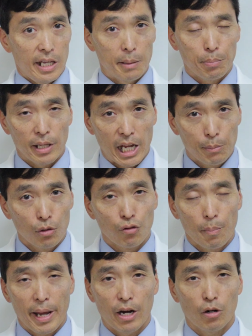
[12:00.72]
hip labral
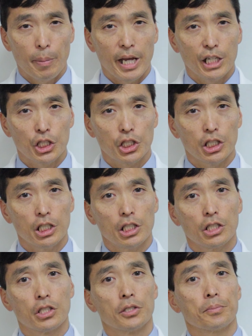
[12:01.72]
repair
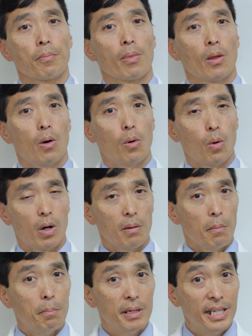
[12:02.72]
patients,
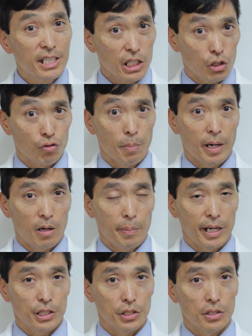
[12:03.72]
or meniscus repair
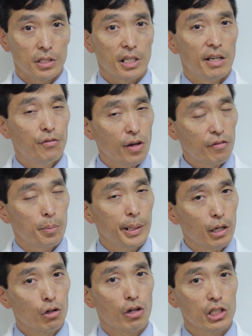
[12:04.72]
patients. If you have to
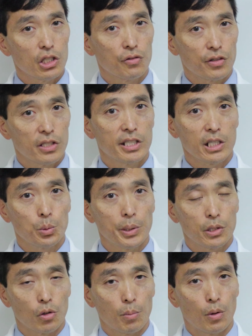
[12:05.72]
be on crutches for 6
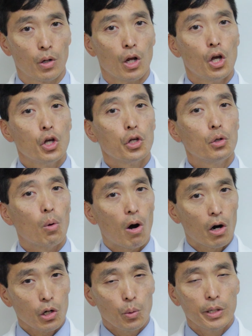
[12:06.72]
weeks or more, you
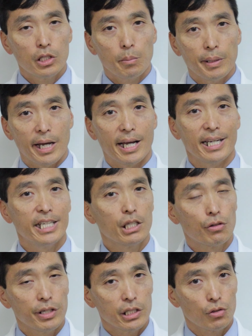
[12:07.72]
are going to be at
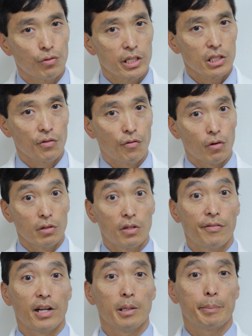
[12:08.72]
increased risk for
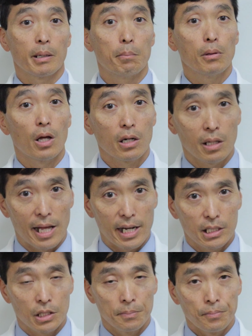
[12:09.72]
developing blood
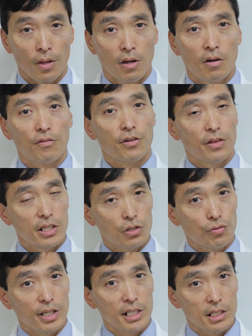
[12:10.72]
clots. For
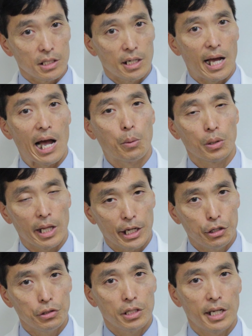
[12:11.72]
this reason, I would
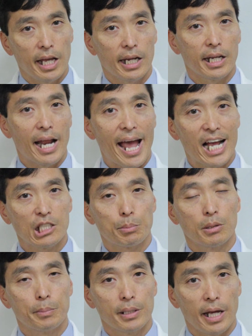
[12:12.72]
like you to take an
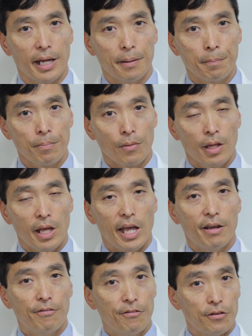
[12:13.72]
aspirin per day,
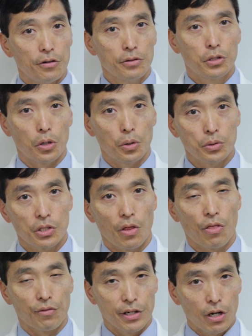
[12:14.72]
a full dose
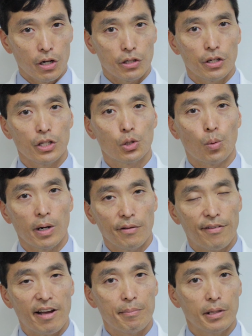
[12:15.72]

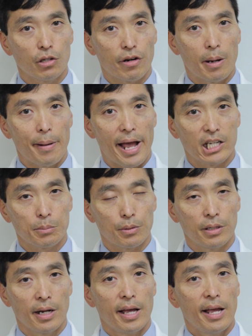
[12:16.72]
325 milligram
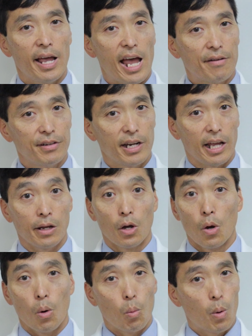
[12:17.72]
aspirin every day,
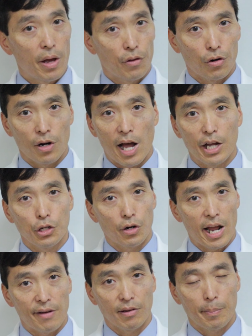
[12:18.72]
whether or not
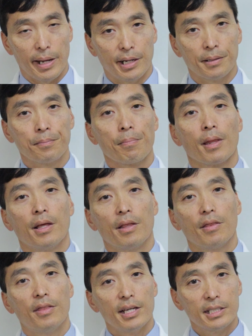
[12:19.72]
you're having pain.
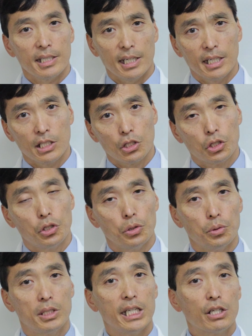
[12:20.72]
This is
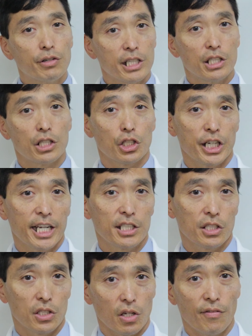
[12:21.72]
to decrease the
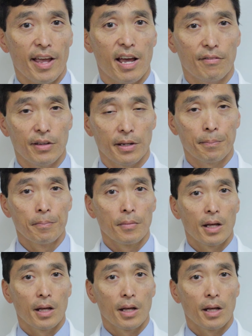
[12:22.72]
chances of having